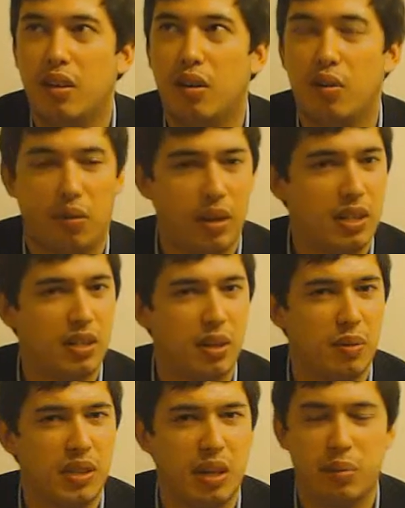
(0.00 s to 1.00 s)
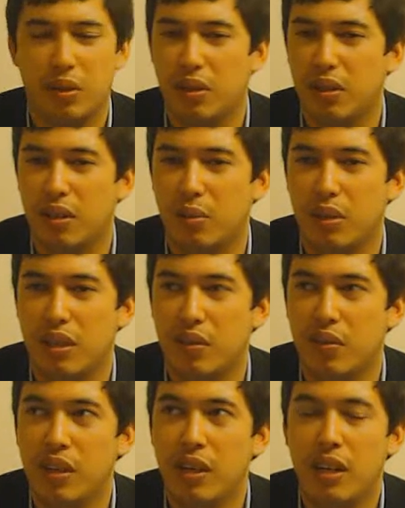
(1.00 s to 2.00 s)
or 3-time champion, I
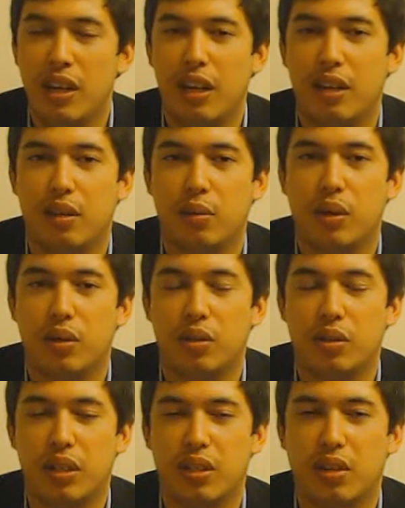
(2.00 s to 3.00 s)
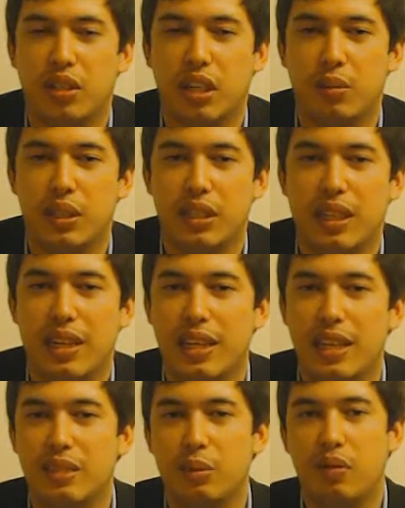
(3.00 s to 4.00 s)
believe, in the World Touring Car Championship. Yeah,
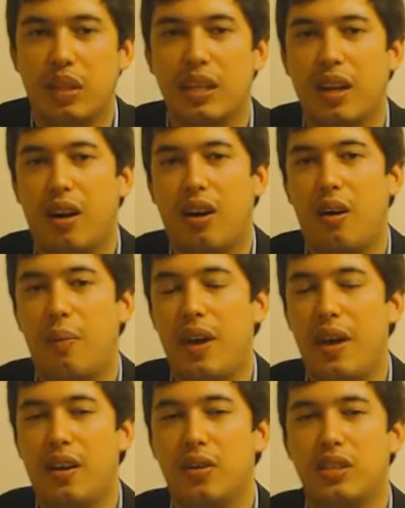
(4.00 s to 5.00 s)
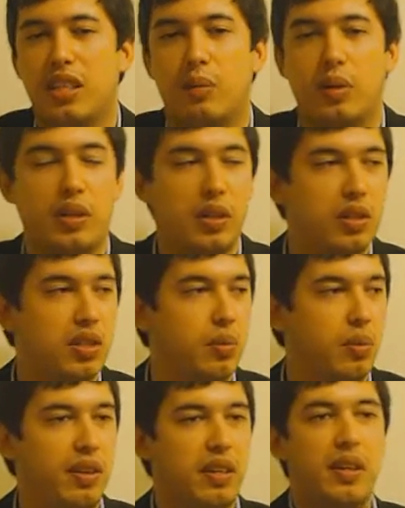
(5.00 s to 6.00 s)
he's with the RML team, who used
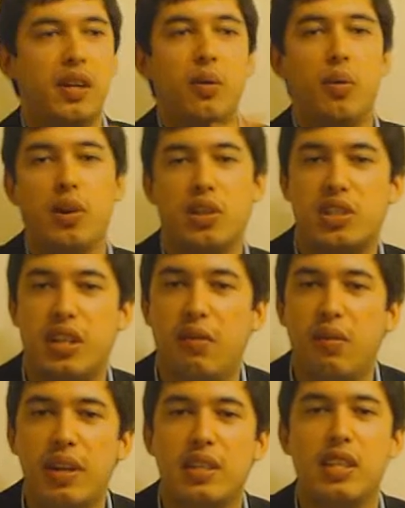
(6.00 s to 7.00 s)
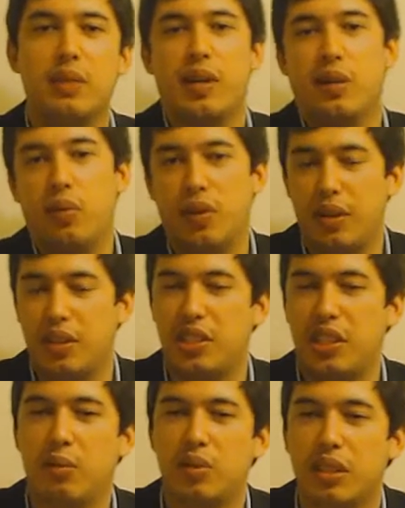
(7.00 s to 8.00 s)
to run the Works Chevrolet team that won the
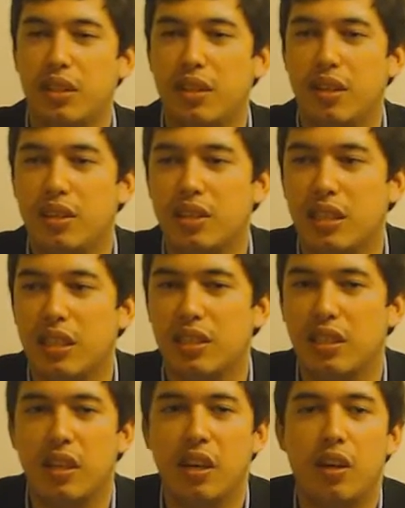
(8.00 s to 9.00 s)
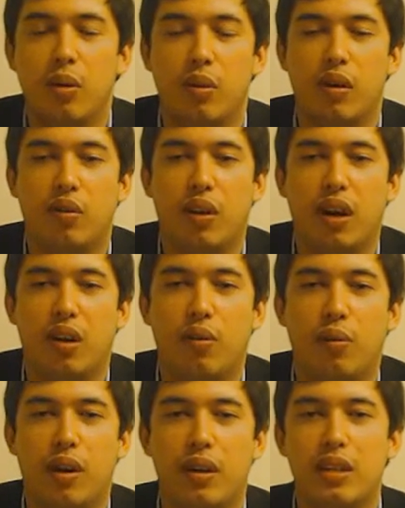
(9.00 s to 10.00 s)
championship last season with
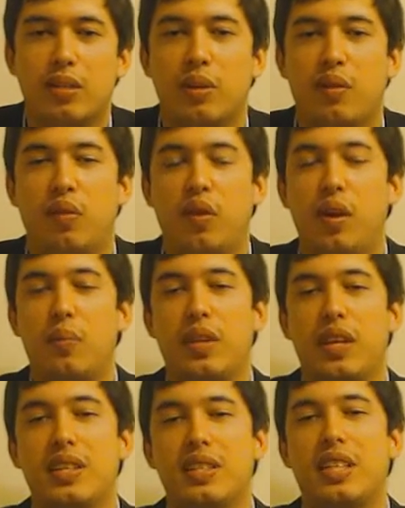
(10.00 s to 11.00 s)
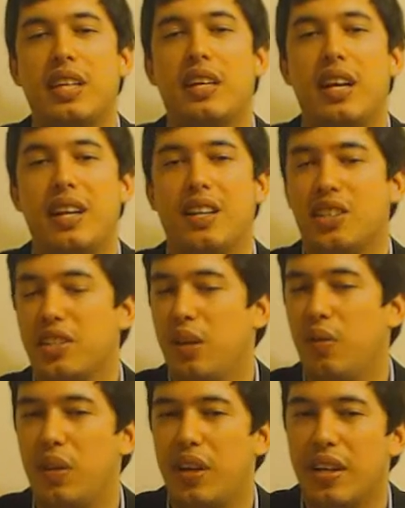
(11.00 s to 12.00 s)
Huff. Well, he's with them this year in the
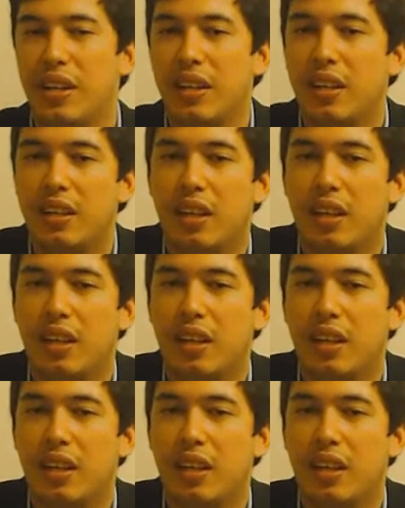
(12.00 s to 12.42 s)
Chevrolet,